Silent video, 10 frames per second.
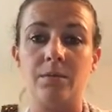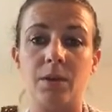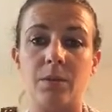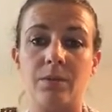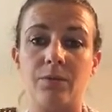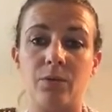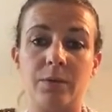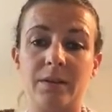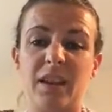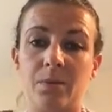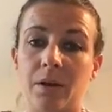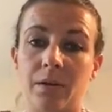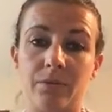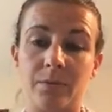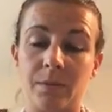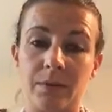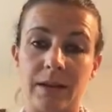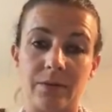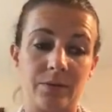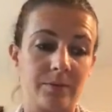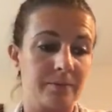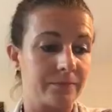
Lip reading: going forward, and they could buy it from somebody else.